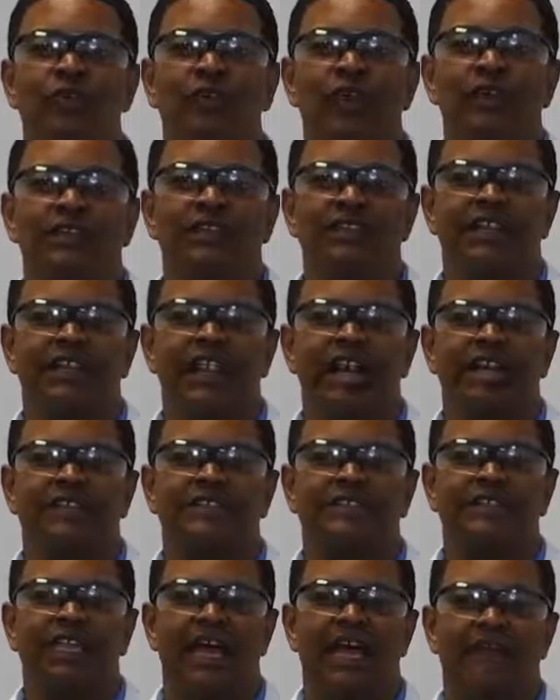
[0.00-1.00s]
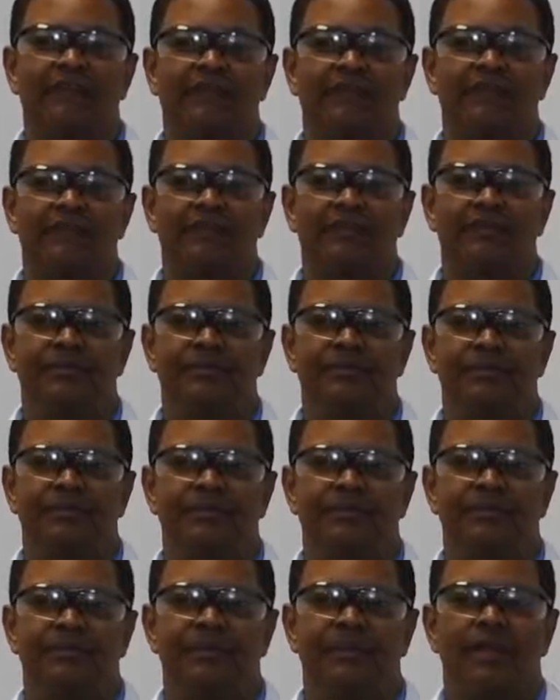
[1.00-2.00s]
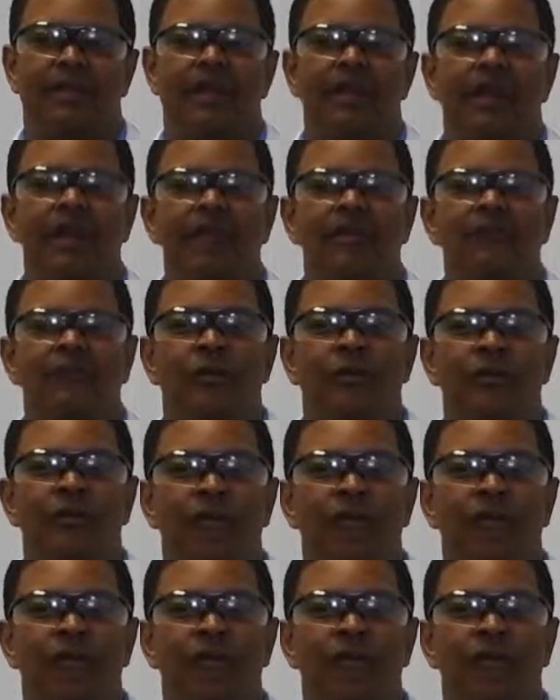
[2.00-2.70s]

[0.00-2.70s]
on to the next step. For